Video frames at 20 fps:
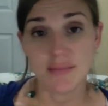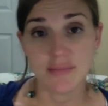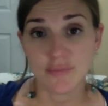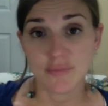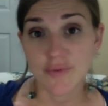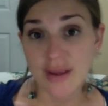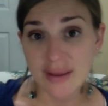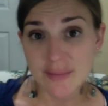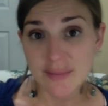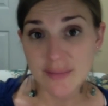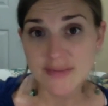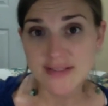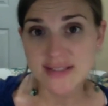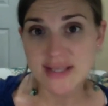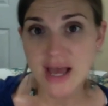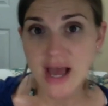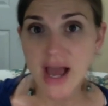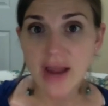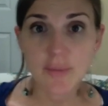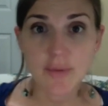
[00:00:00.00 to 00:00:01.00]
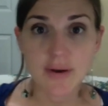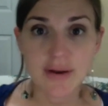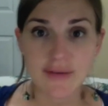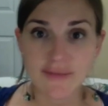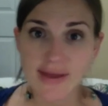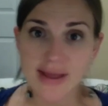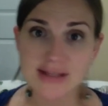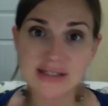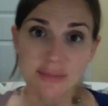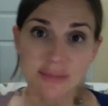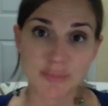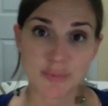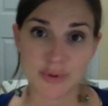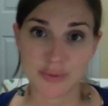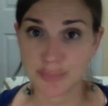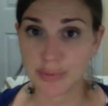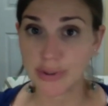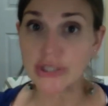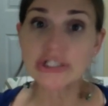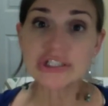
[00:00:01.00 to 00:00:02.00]
ribs, I would have ended up with
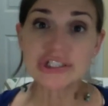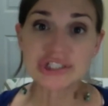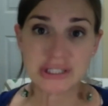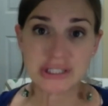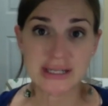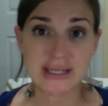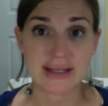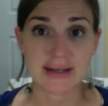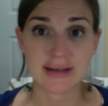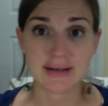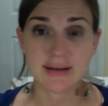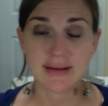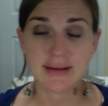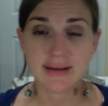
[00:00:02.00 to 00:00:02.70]
burnt chicken.